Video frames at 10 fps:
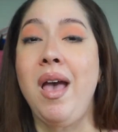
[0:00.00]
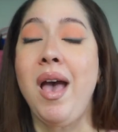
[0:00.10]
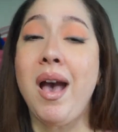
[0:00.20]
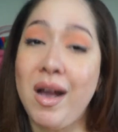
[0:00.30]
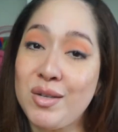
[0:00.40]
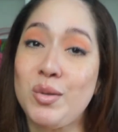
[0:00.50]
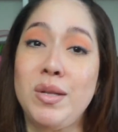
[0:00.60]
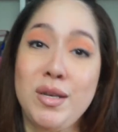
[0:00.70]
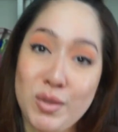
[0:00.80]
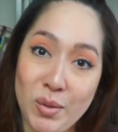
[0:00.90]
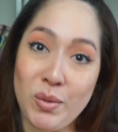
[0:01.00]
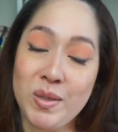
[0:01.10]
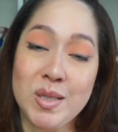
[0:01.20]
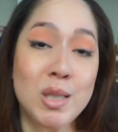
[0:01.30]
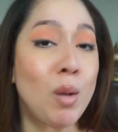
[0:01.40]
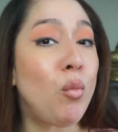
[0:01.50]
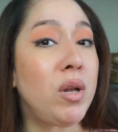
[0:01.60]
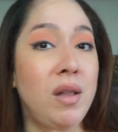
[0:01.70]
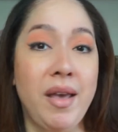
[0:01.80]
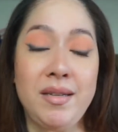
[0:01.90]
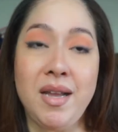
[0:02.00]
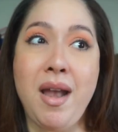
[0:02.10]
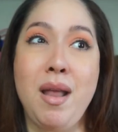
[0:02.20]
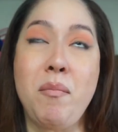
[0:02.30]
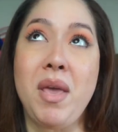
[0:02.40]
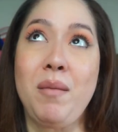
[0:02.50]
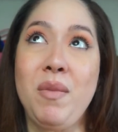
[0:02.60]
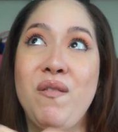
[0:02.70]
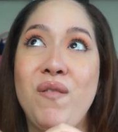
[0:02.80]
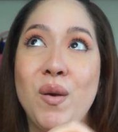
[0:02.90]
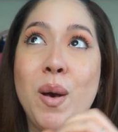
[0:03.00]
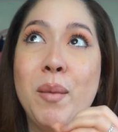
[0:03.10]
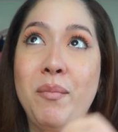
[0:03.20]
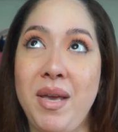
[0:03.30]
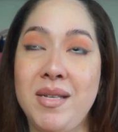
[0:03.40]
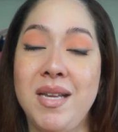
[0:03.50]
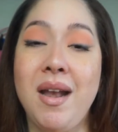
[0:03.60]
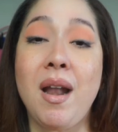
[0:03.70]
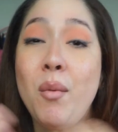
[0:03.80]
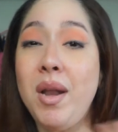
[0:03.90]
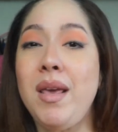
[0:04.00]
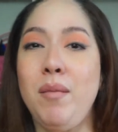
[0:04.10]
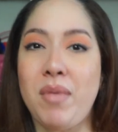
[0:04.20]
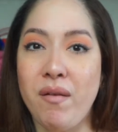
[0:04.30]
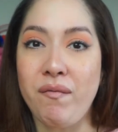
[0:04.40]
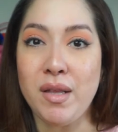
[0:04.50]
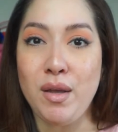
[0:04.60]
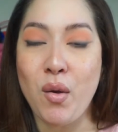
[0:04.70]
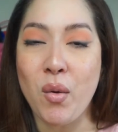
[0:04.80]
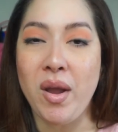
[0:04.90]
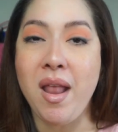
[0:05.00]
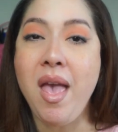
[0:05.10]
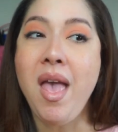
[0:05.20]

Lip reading: actually sold. Someone liked it and it made me feel amazing, and I want to keep that feeling going,